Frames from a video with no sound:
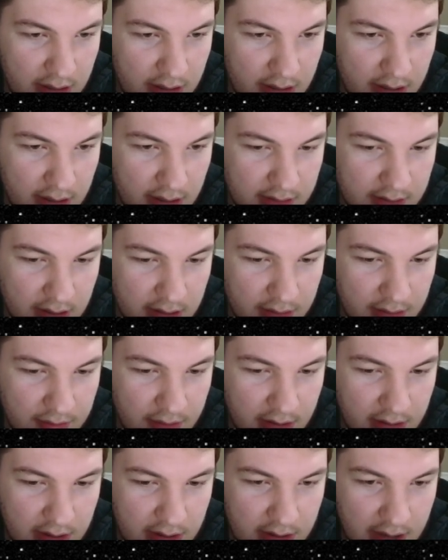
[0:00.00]
it's
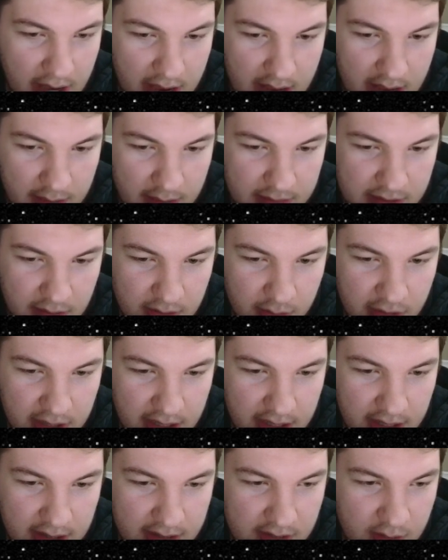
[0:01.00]
undefended and I'm still
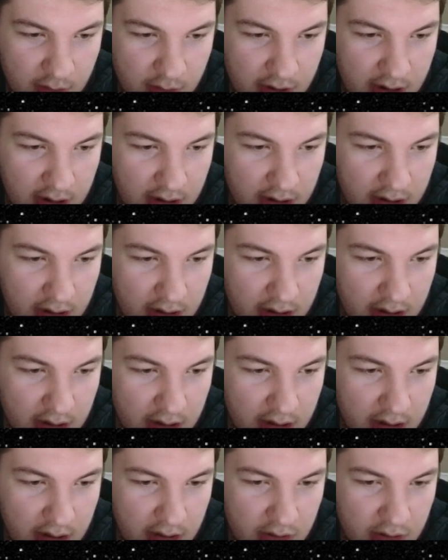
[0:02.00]
protecting the square.
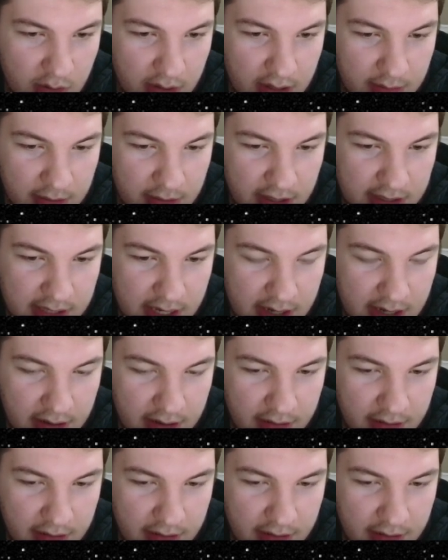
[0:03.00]
So I think I'm going to take.